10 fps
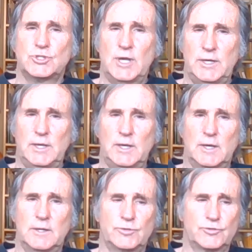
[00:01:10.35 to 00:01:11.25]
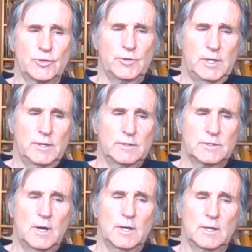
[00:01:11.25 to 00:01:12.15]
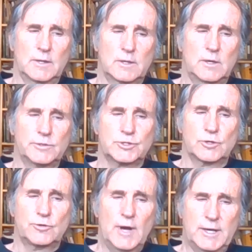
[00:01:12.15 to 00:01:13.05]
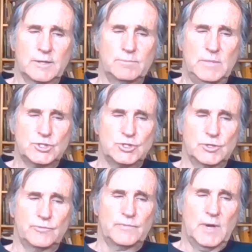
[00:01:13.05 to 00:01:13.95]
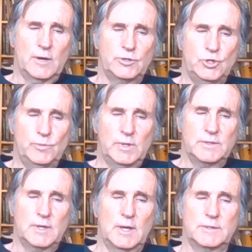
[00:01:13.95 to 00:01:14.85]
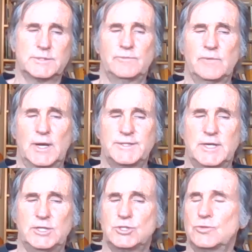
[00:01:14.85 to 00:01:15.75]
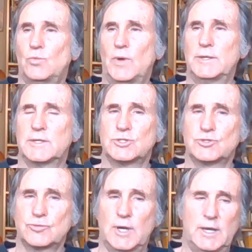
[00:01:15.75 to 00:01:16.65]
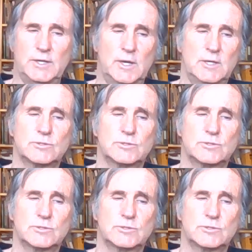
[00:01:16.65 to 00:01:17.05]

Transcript: Shadia Drury, her talk called Socratic Mischief, How Human Civilization Went Astray.